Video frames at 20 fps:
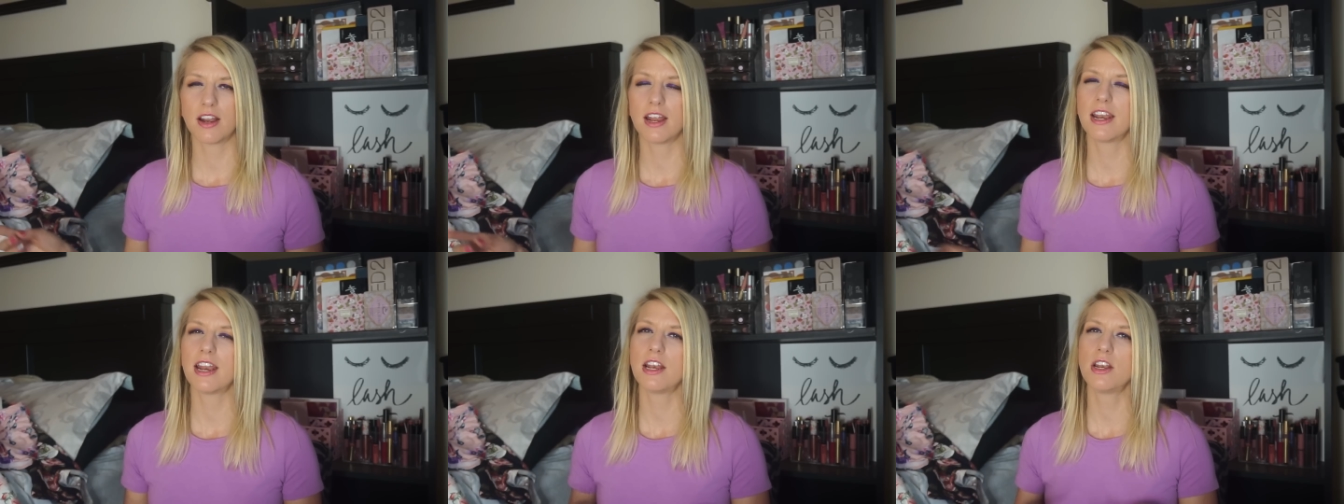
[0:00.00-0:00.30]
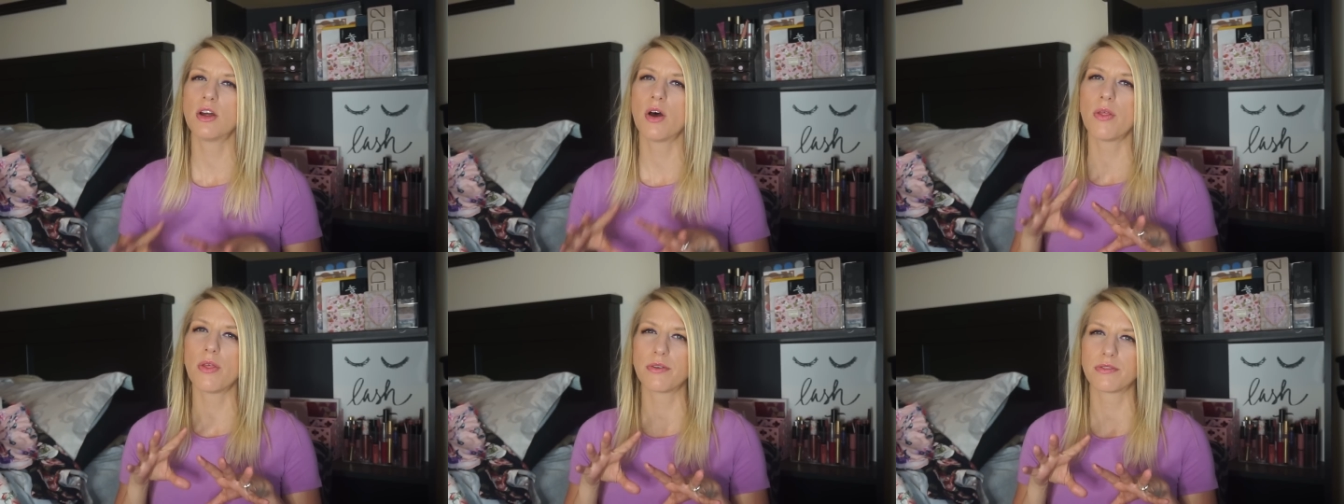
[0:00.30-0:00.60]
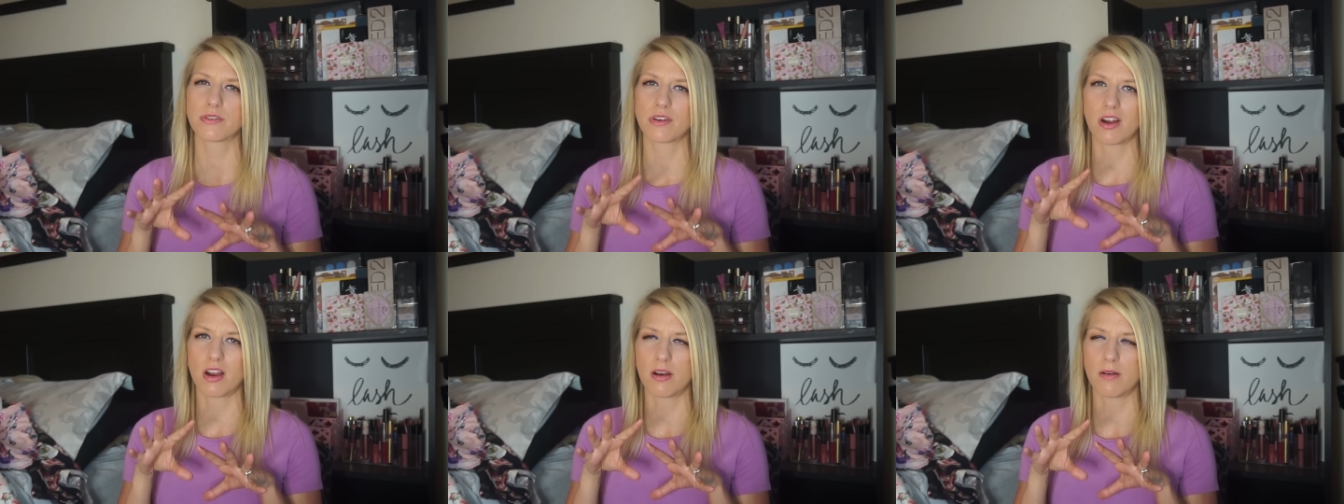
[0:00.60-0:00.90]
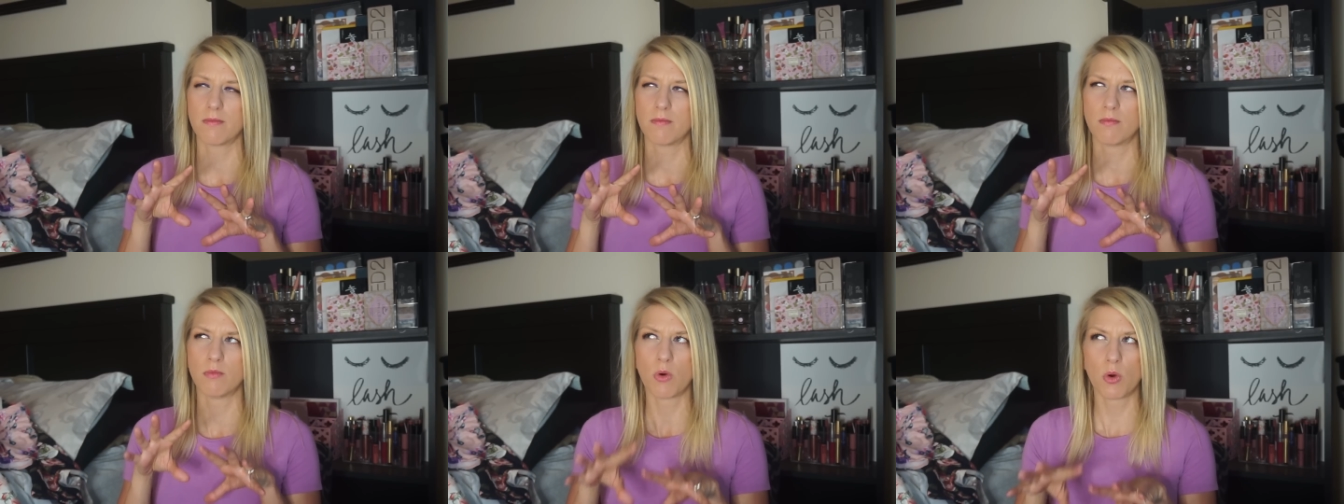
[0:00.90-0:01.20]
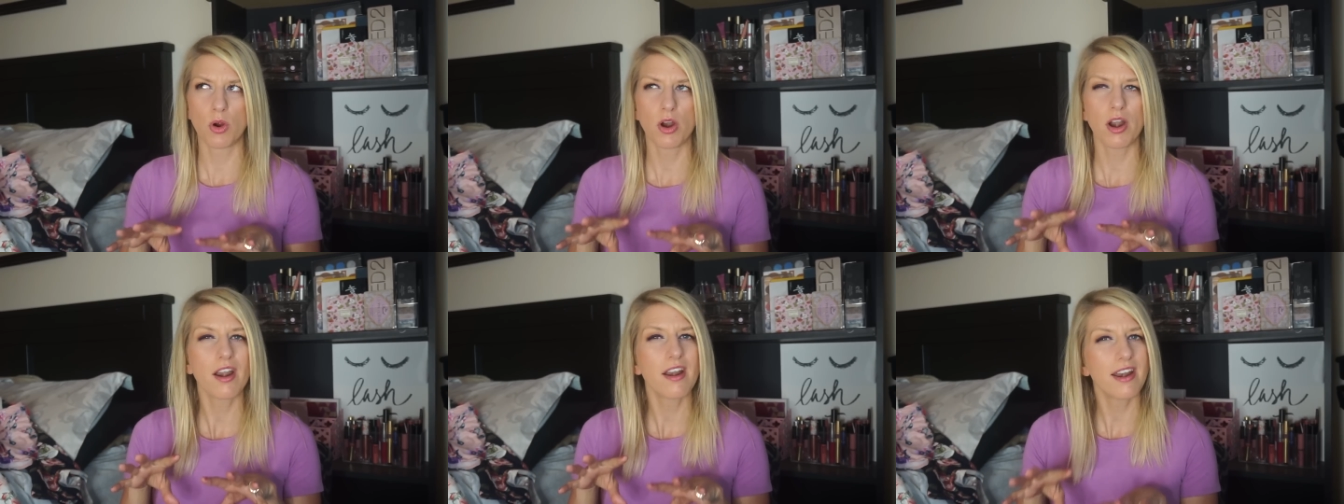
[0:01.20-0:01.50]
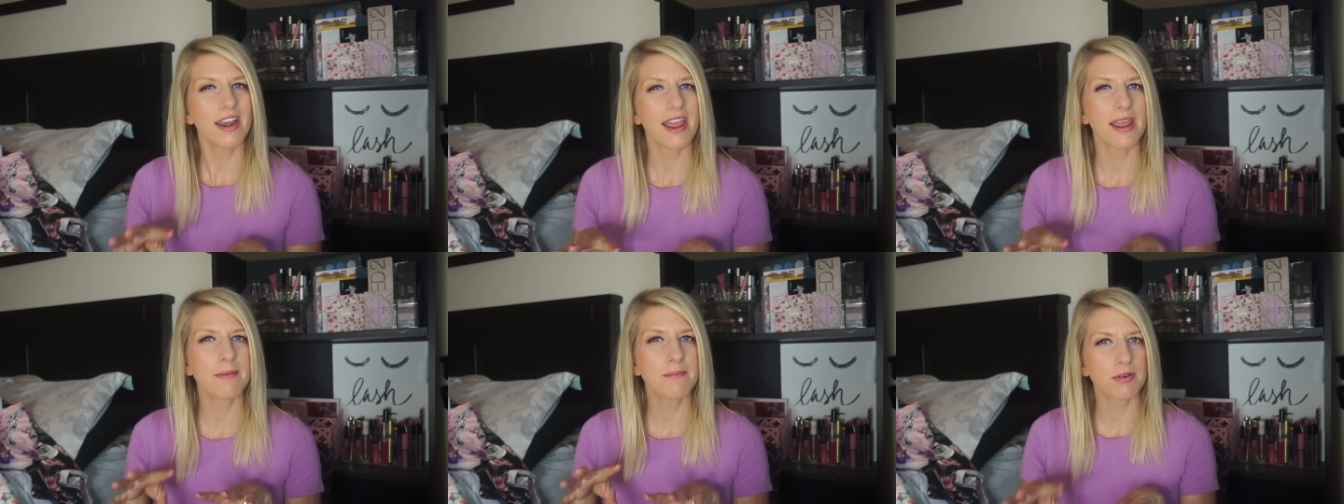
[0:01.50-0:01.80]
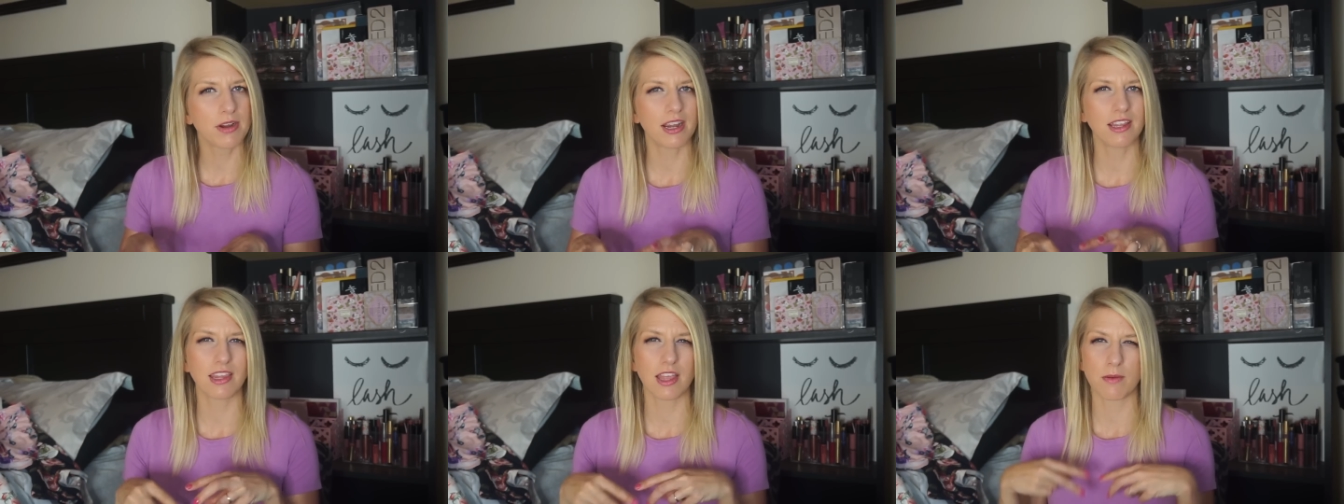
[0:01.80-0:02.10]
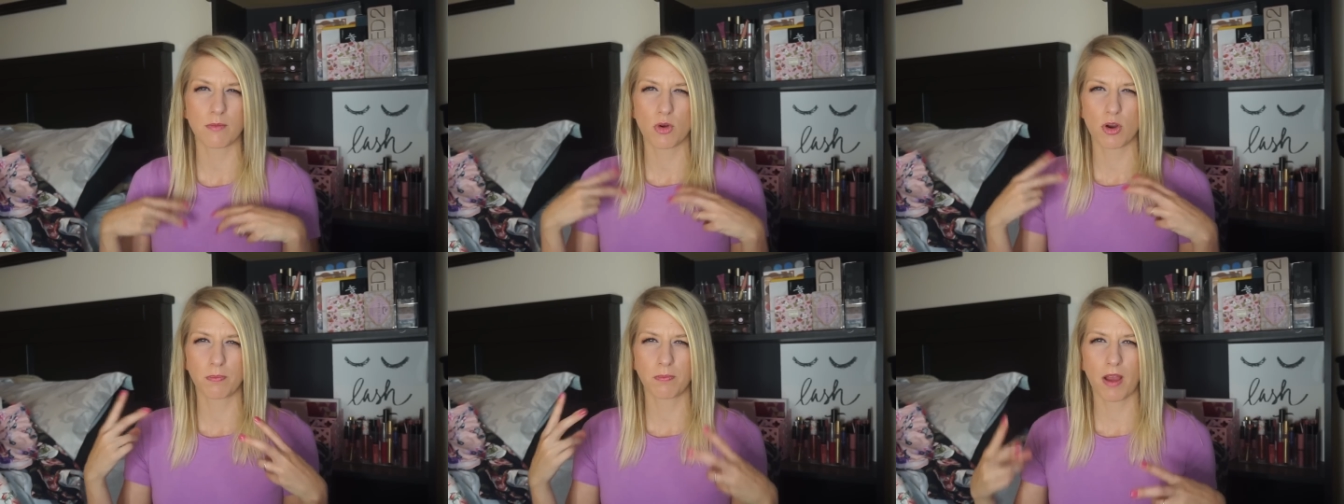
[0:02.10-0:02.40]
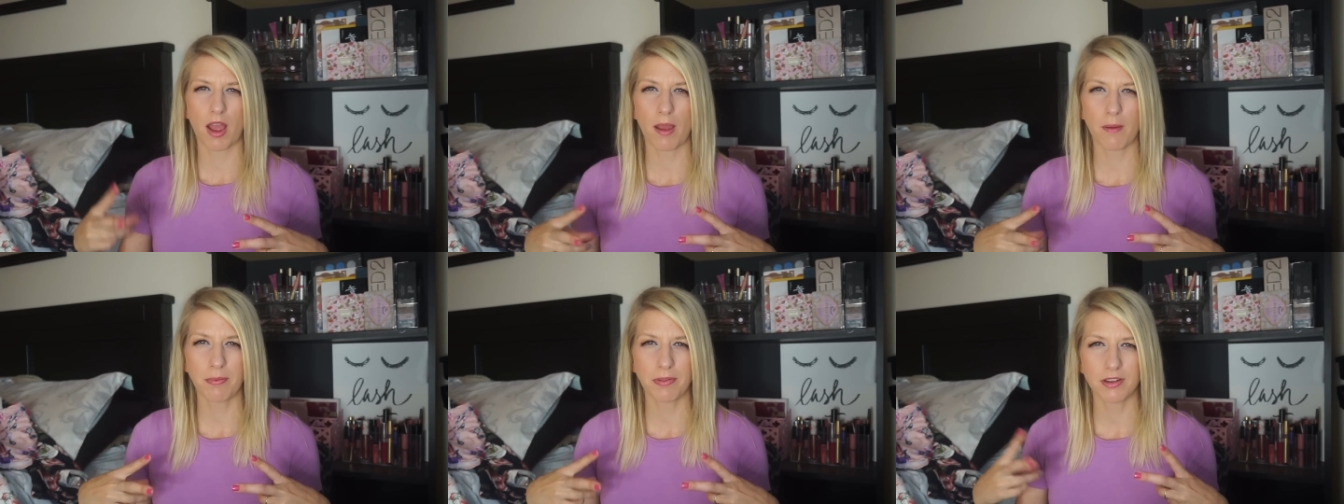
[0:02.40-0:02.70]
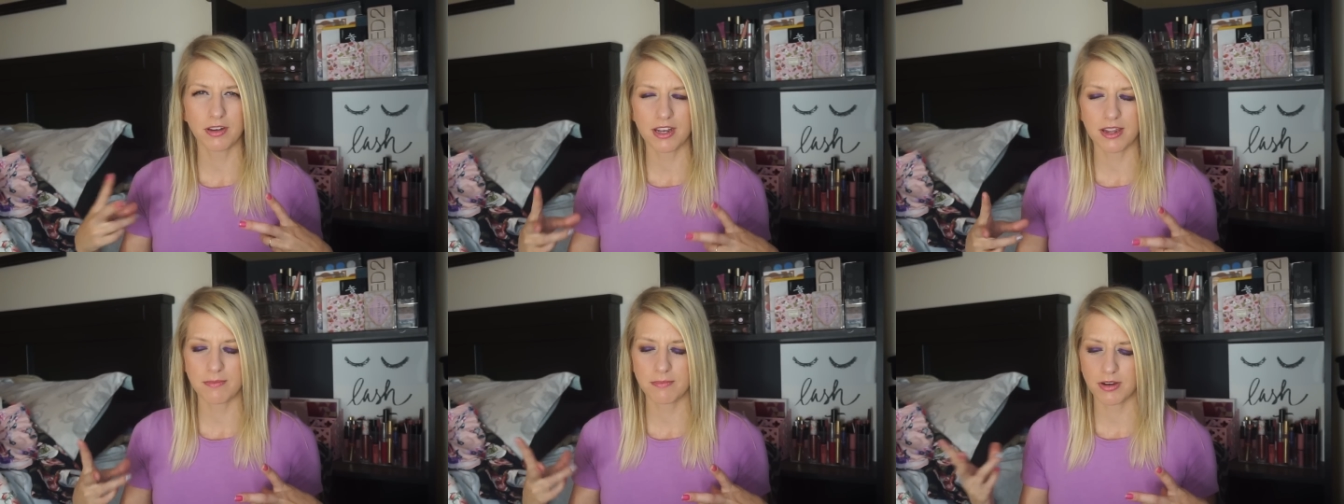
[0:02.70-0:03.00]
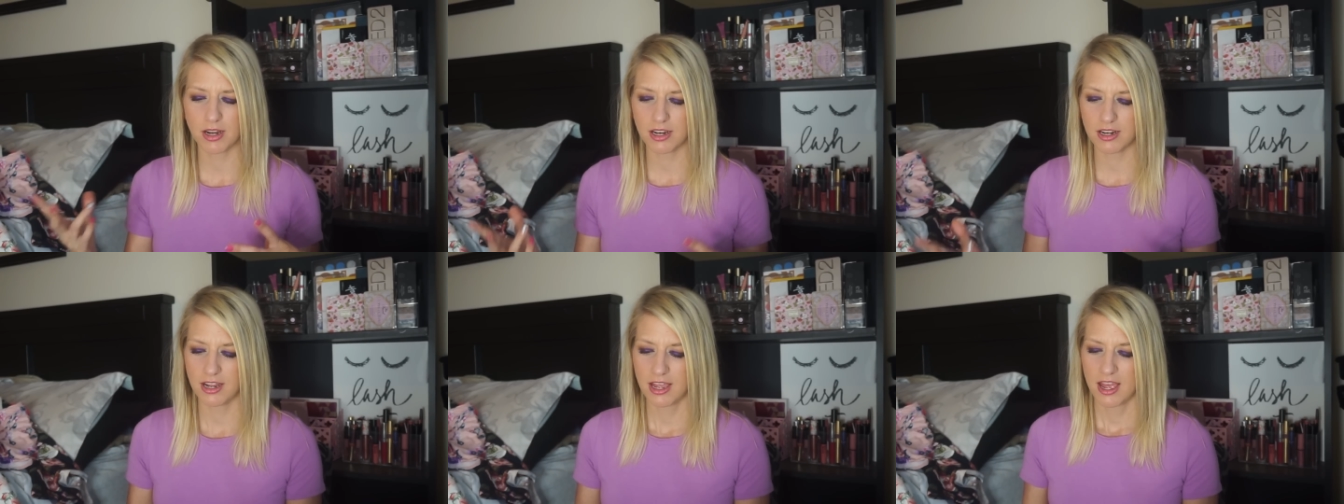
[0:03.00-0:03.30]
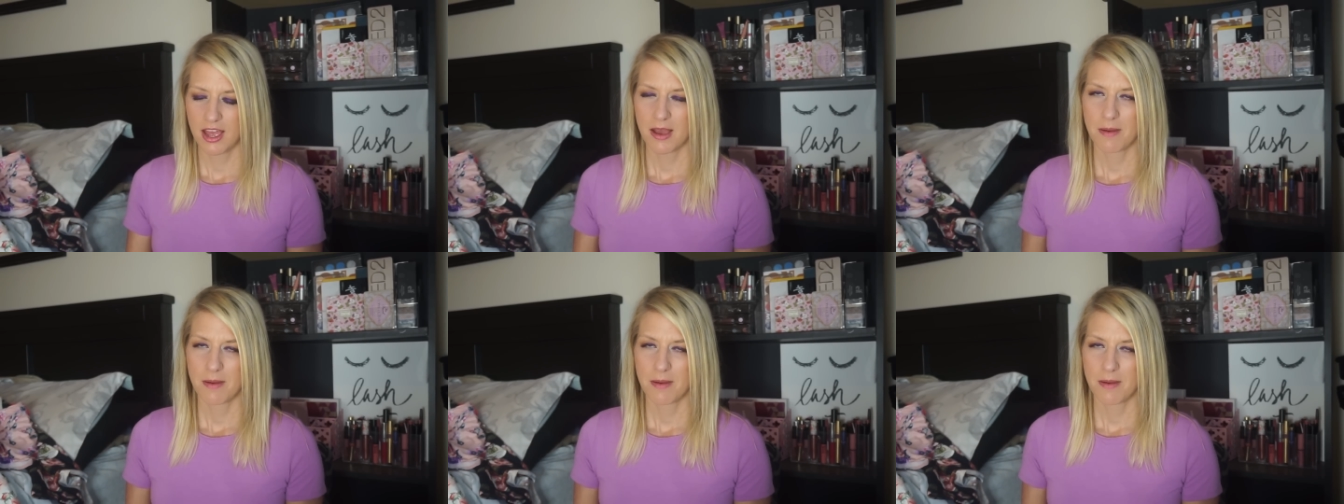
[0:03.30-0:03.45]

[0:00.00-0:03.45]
And I know those are our more name brand, like more popular name brand,